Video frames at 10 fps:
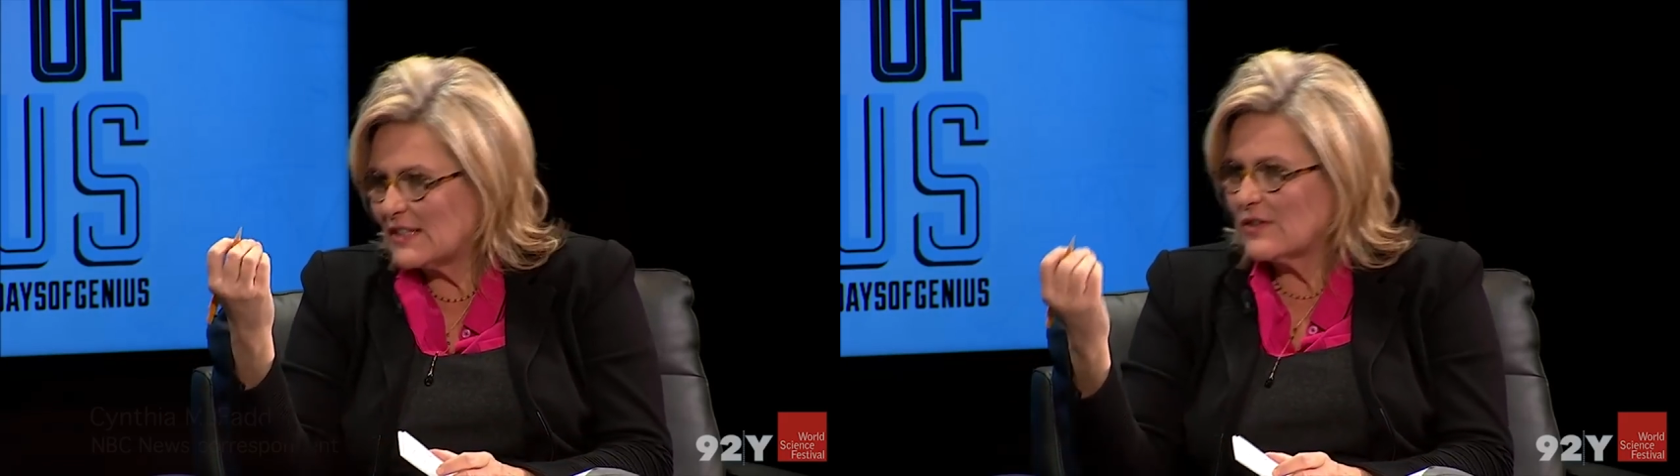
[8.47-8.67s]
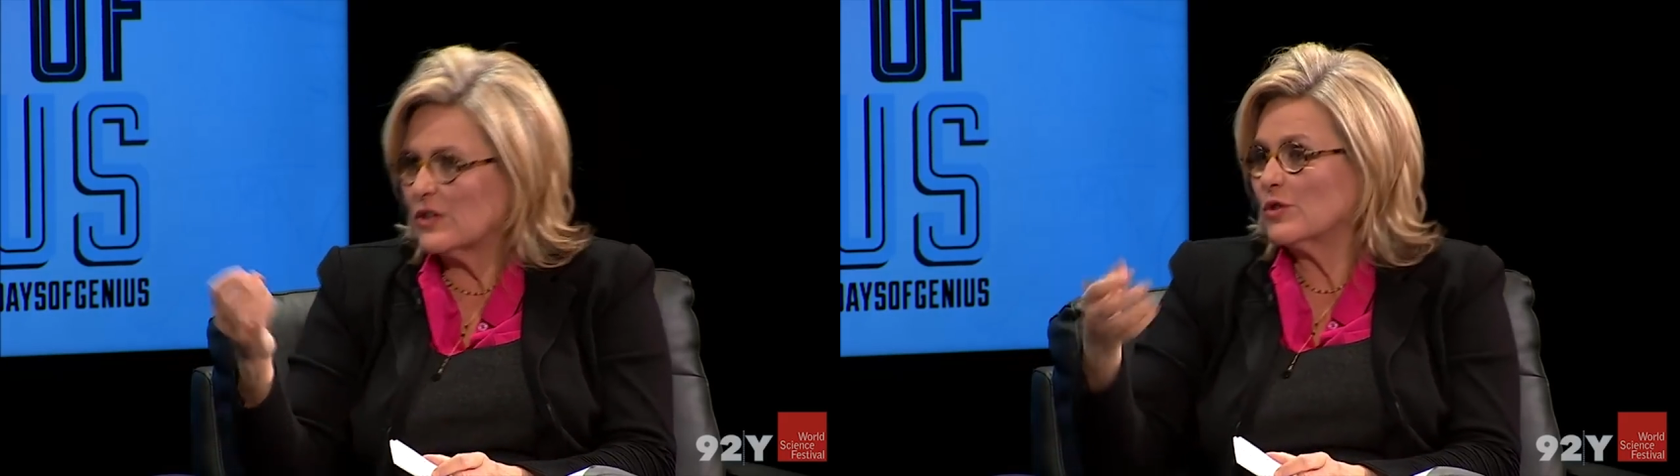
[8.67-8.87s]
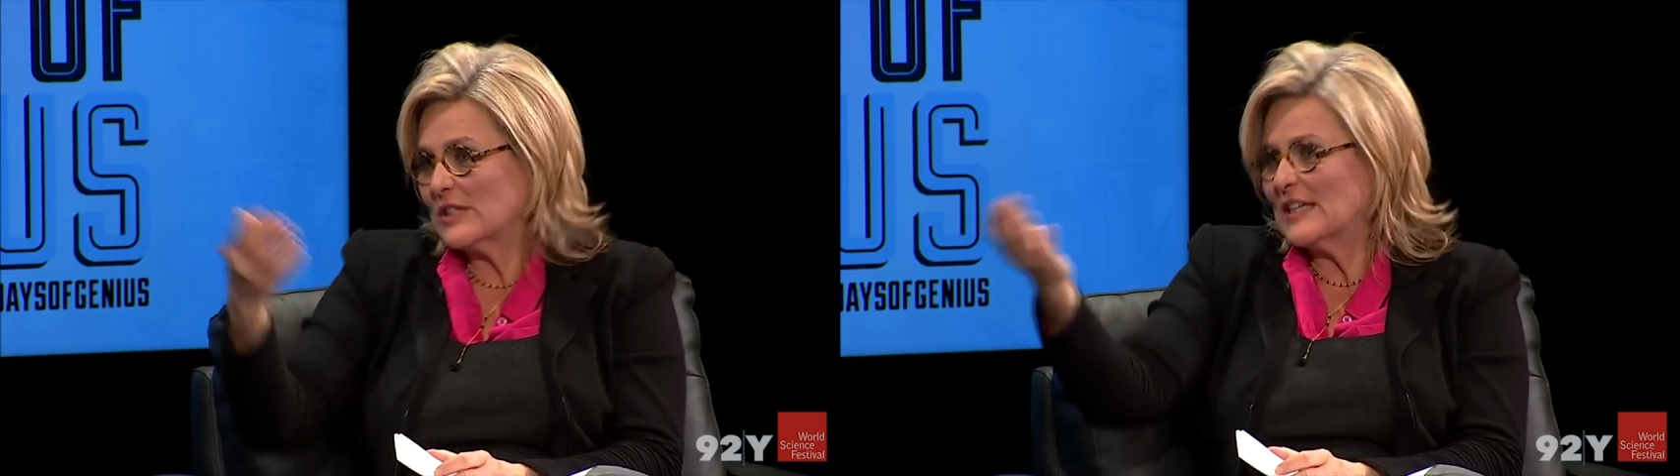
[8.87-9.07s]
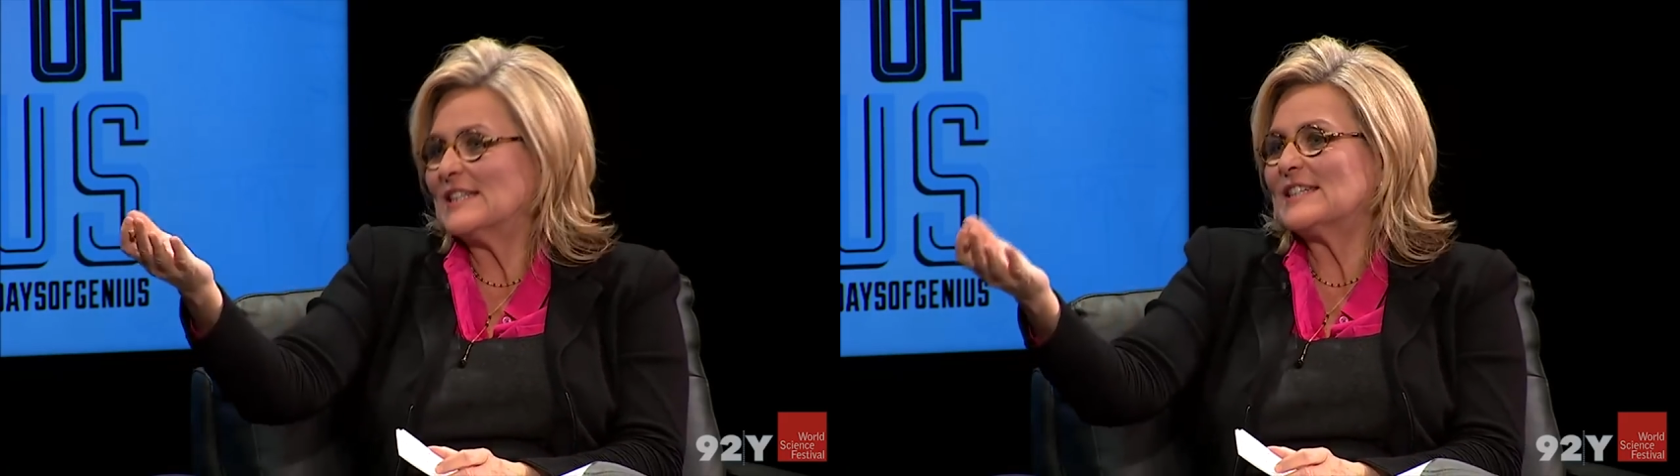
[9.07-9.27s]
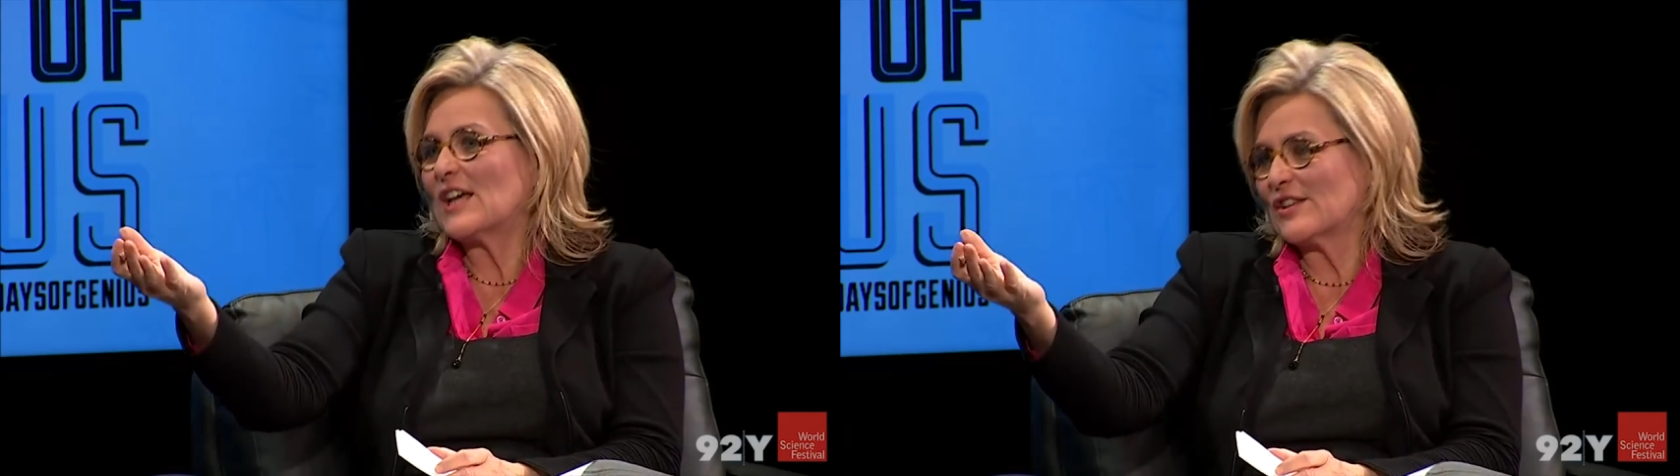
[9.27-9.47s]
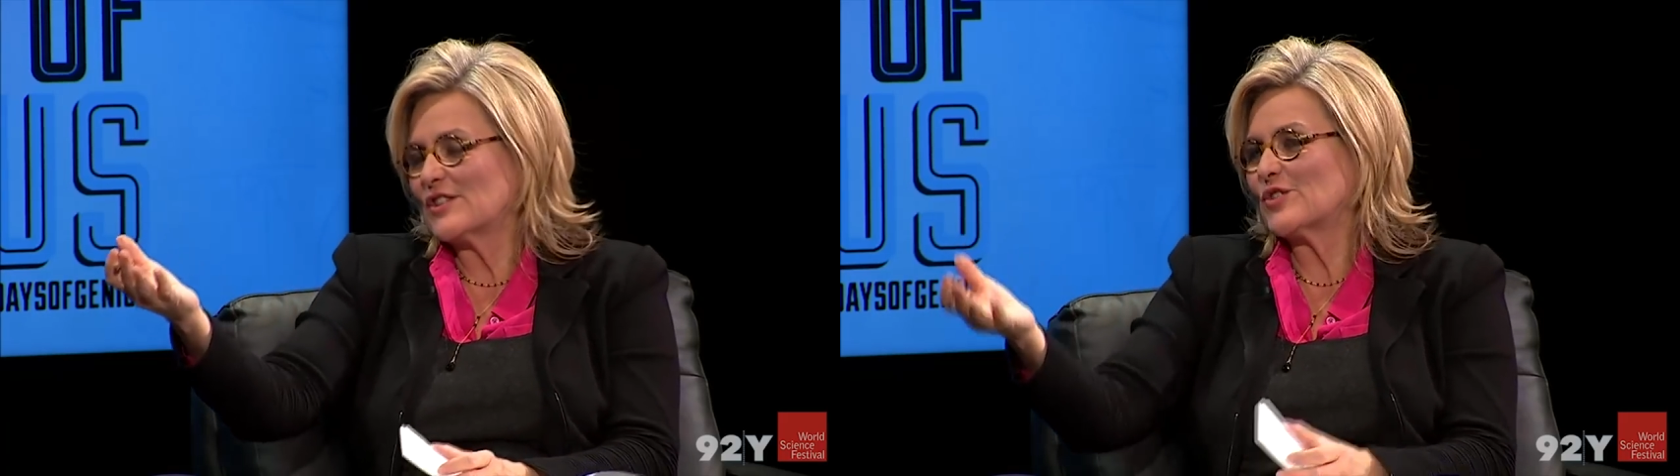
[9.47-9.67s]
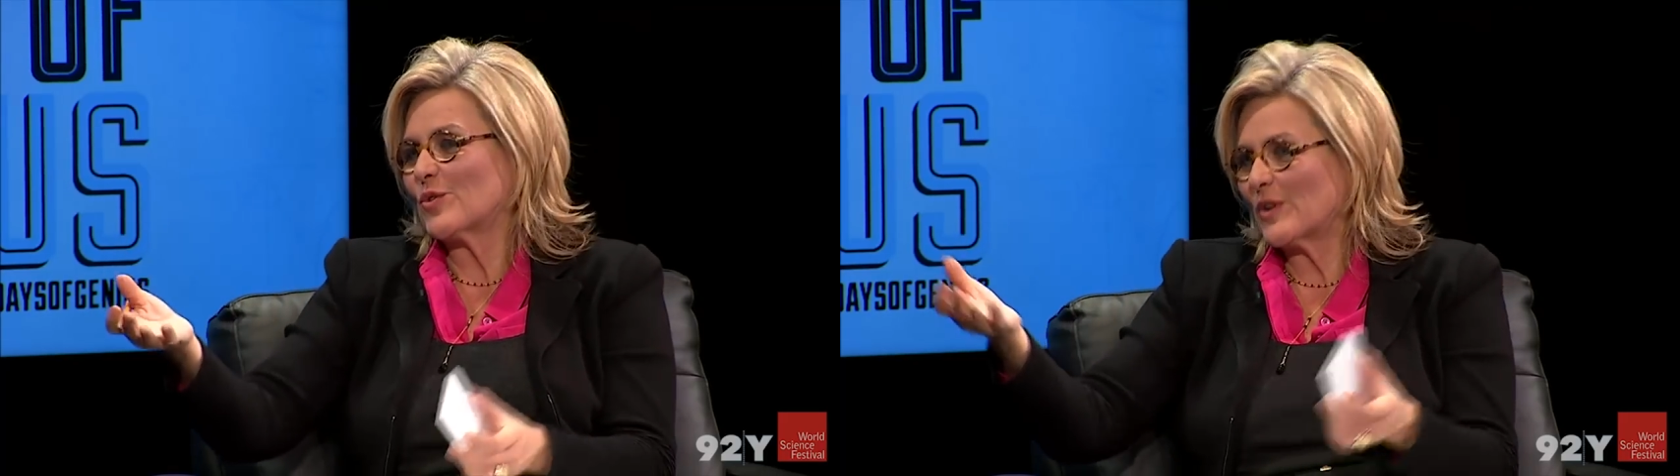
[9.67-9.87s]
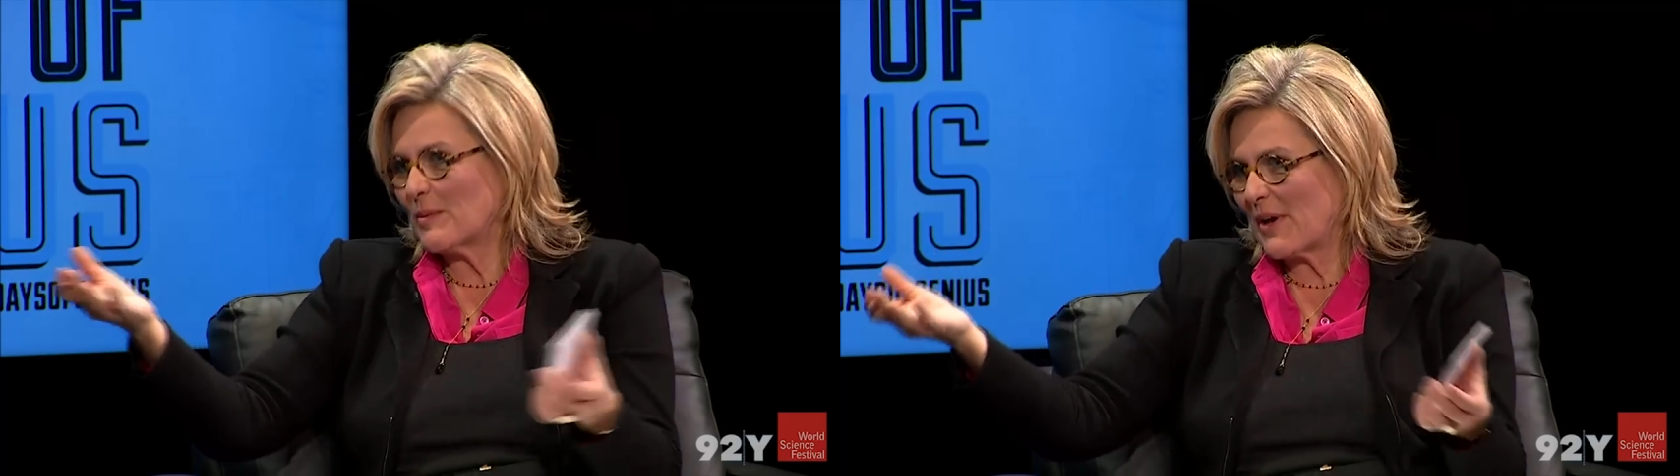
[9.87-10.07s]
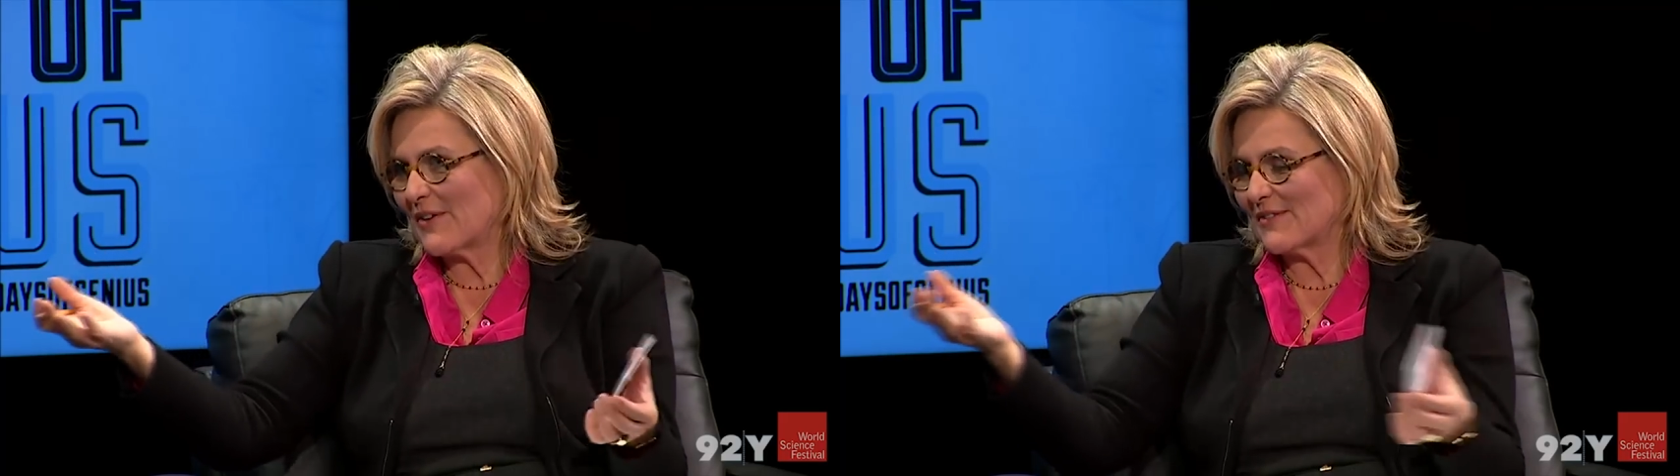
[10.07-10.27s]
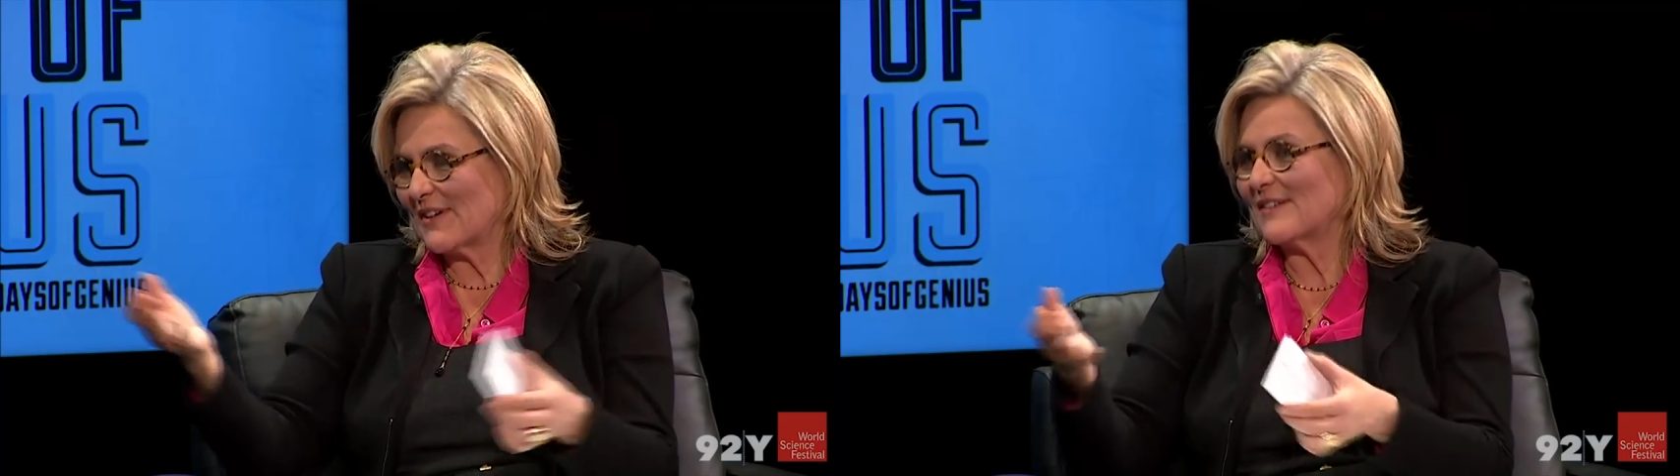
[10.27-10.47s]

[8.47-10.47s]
So you need to tell the story about